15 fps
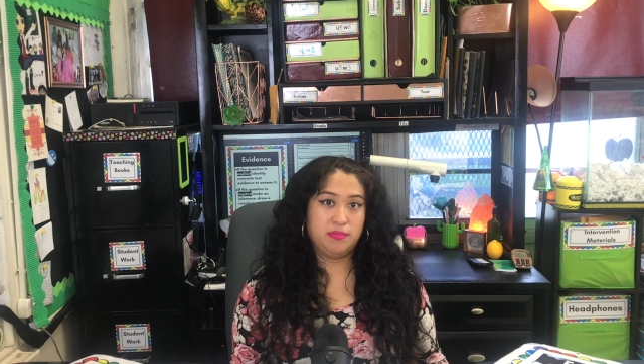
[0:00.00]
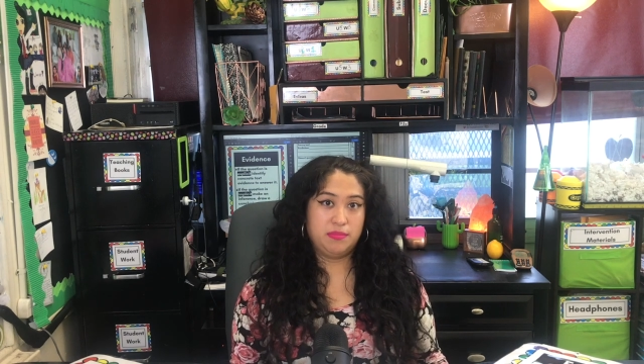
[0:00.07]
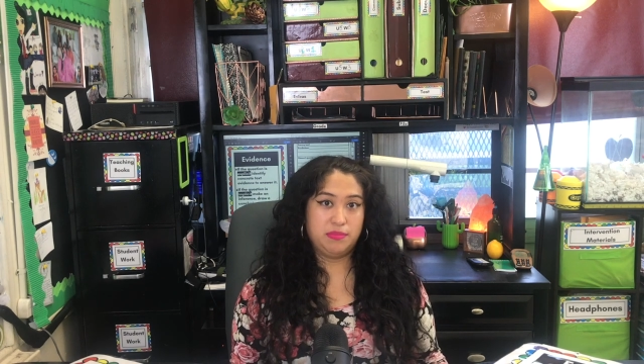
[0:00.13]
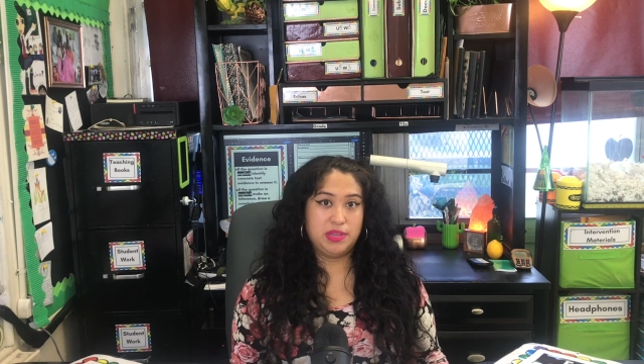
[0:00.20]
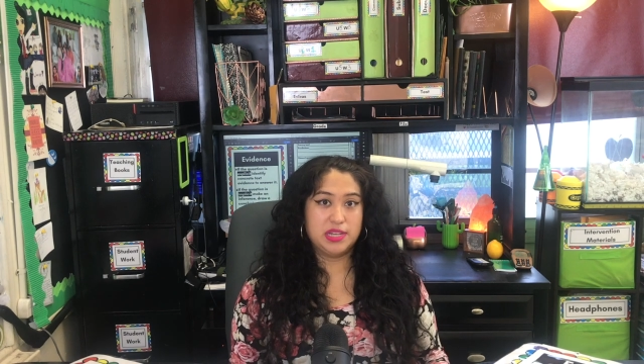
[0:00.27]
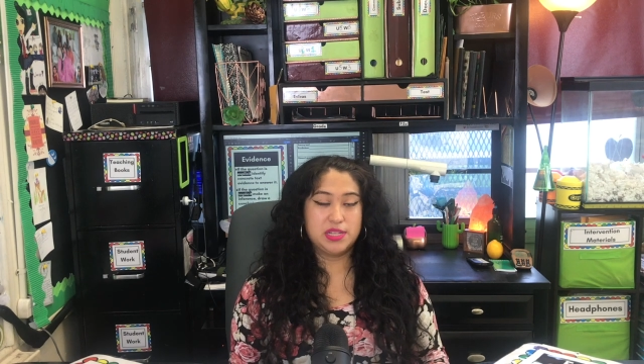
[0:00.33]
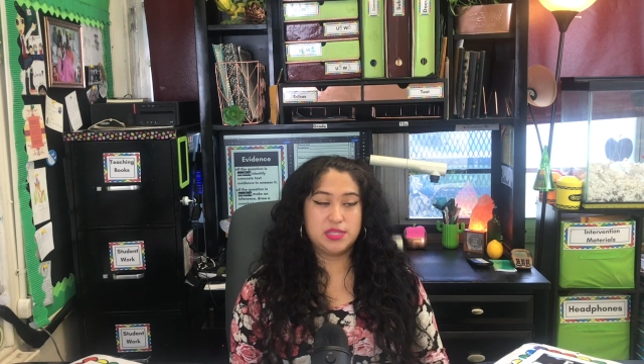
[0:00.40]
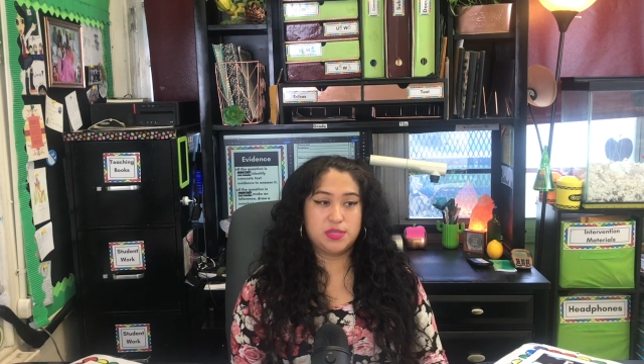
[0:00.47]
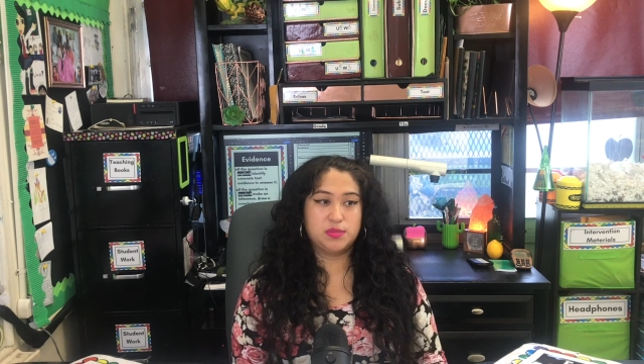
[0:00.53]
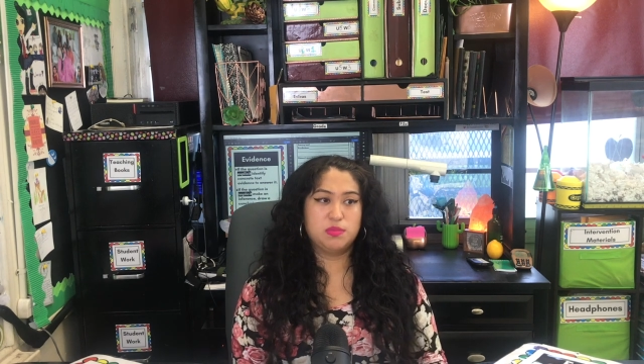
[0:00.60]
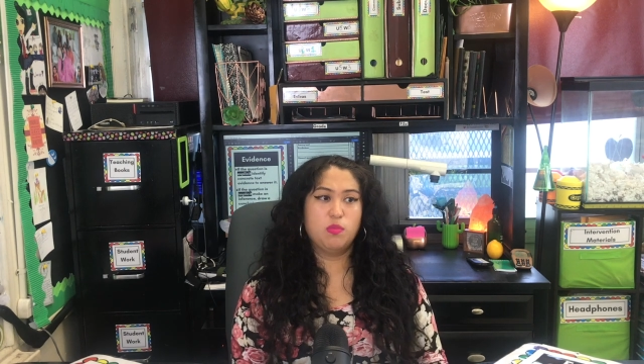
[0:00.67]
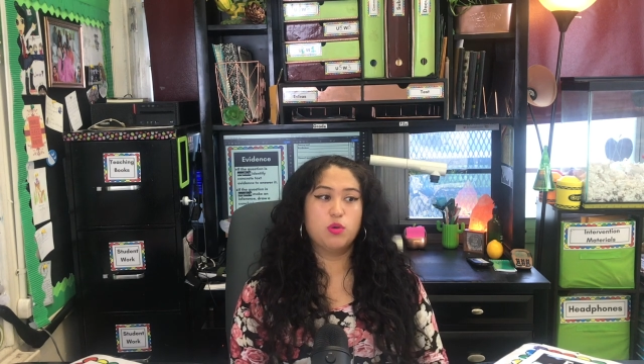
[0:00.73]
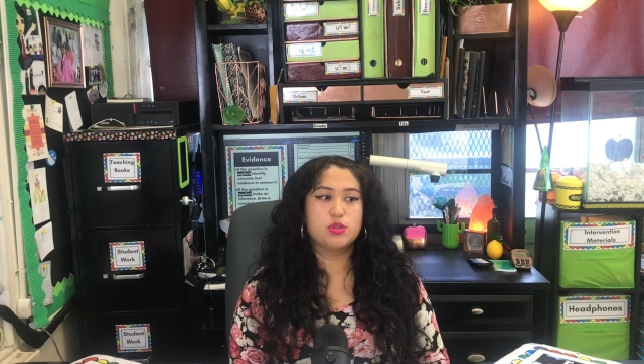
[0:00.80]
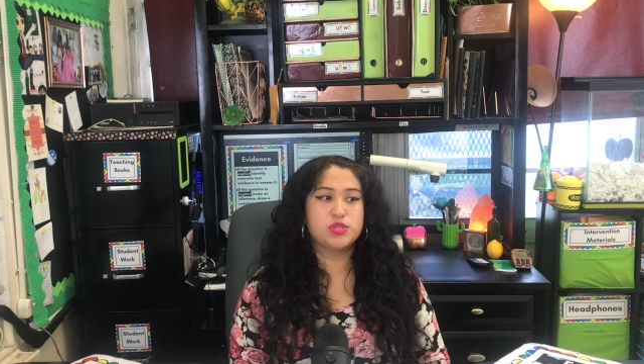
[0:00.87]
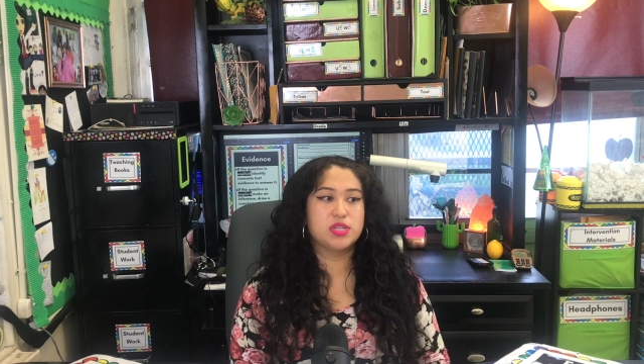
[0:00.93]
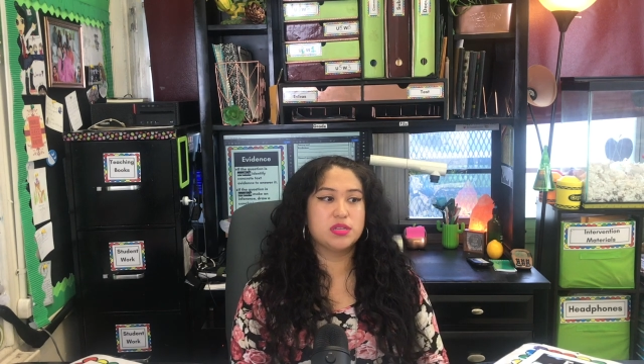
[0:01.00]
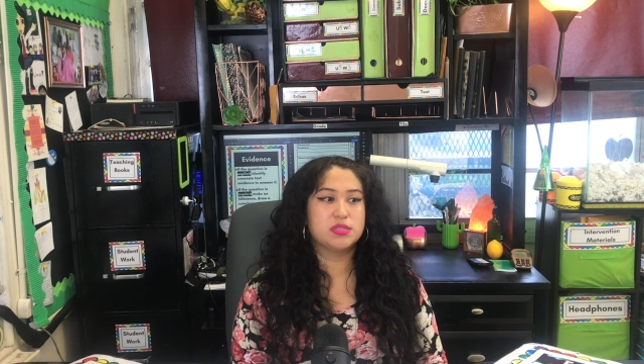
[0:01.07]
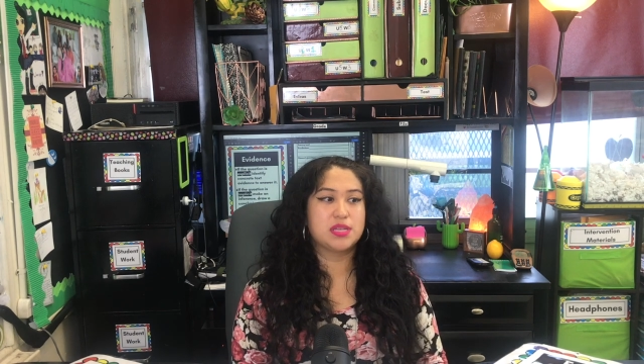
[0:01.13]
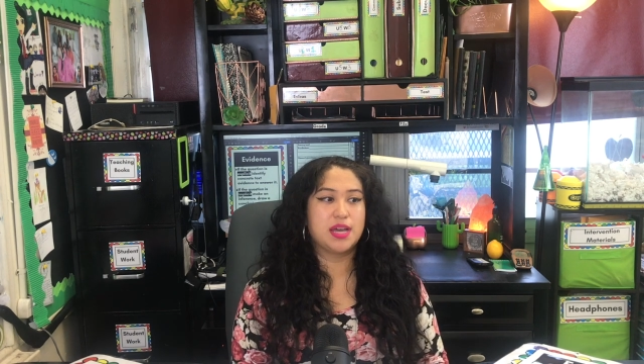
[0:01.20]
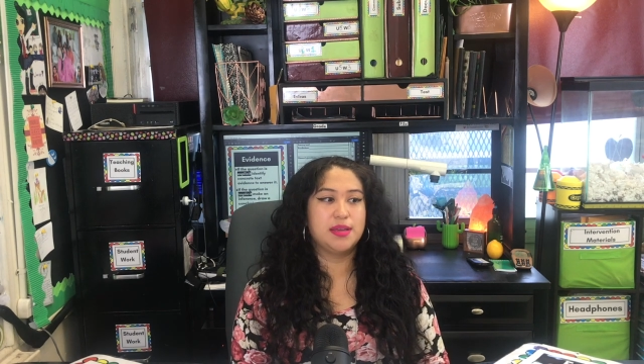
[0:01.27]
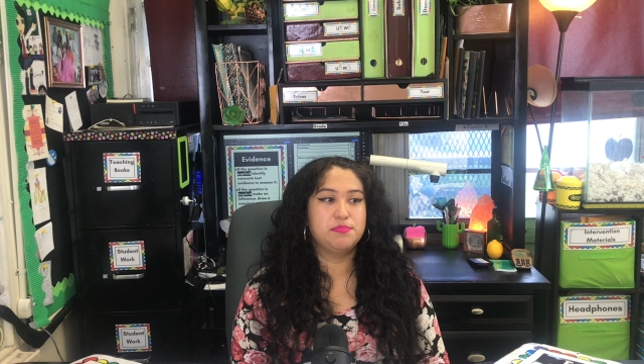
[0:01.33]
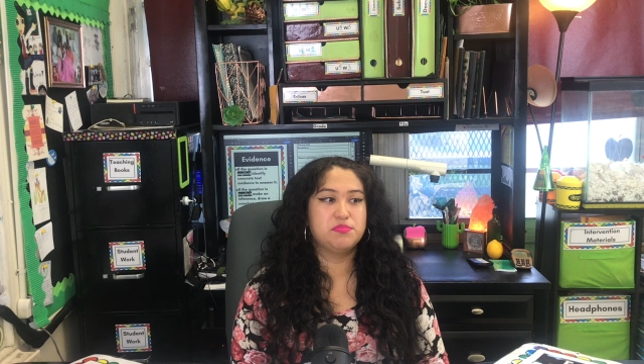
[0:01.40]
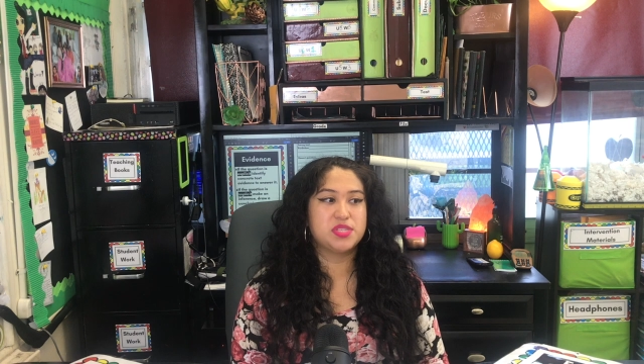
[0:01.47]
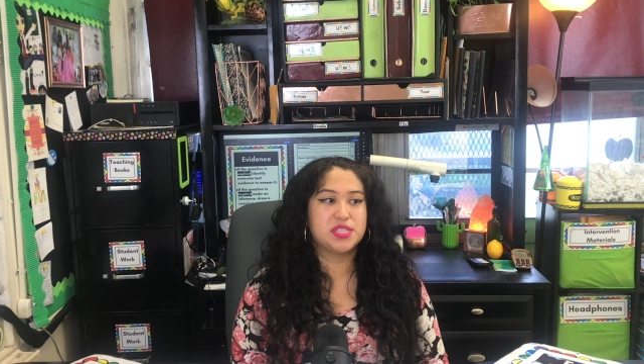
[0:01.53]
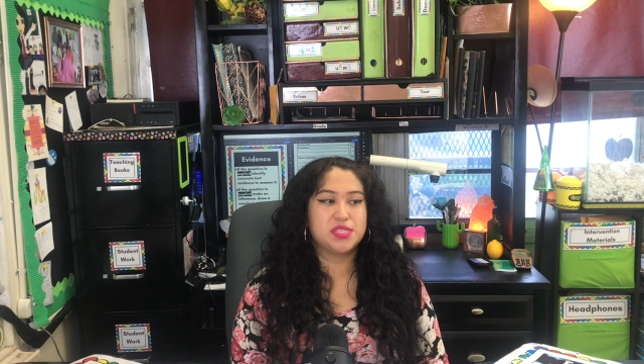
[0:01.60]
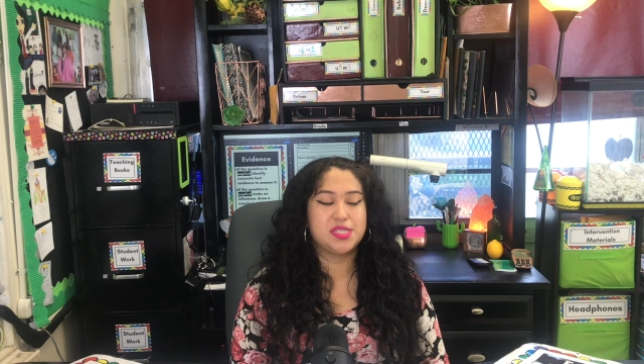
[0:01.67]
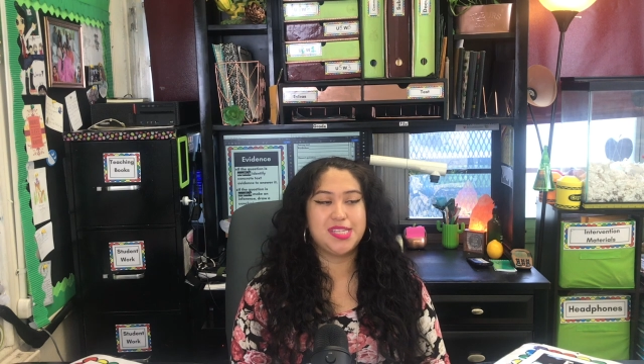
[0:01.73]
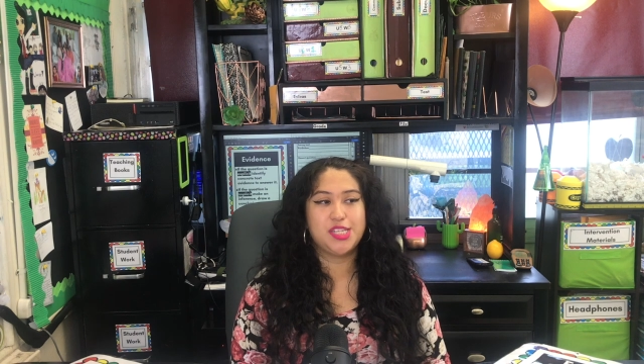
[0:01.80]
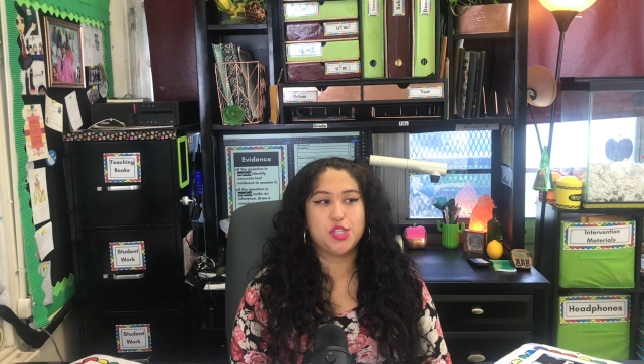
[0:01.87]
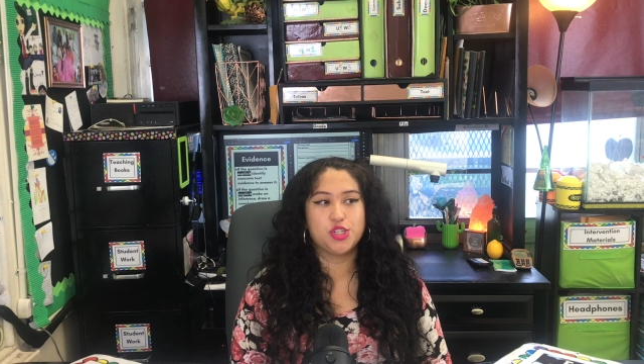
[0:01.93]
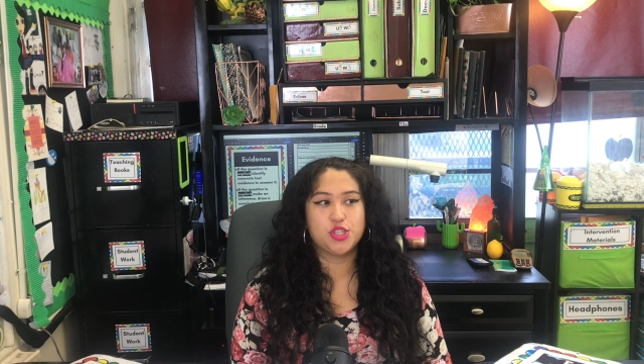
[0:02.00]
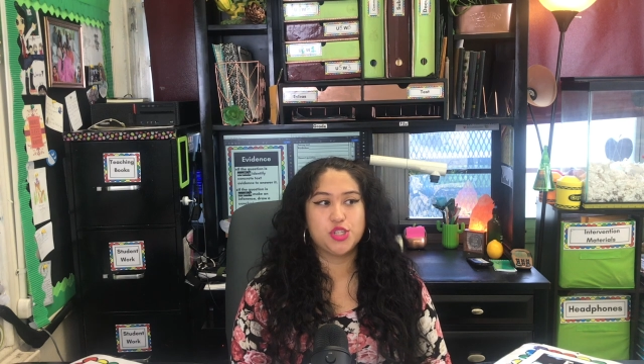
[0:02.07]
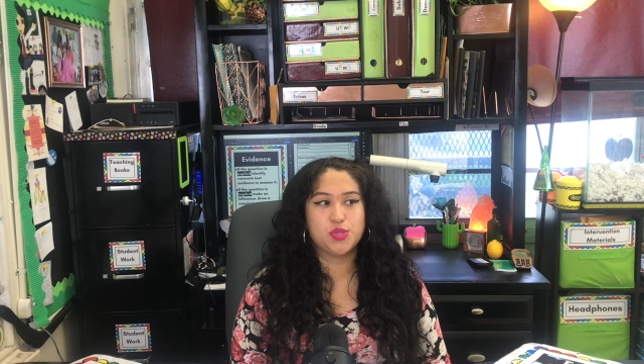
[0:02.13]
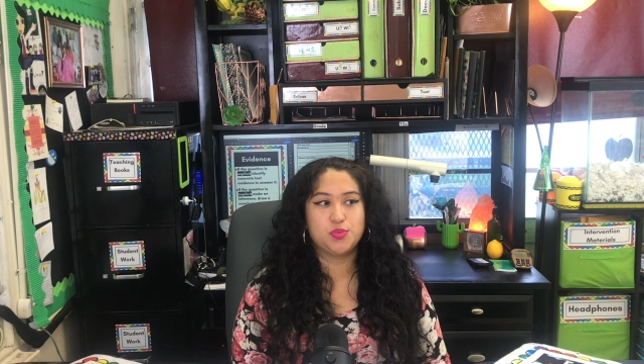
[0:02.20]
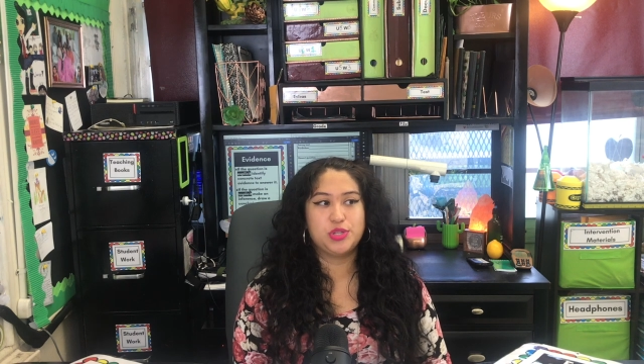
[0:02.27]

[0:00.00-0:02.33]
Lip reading: Because most of the times as teachers,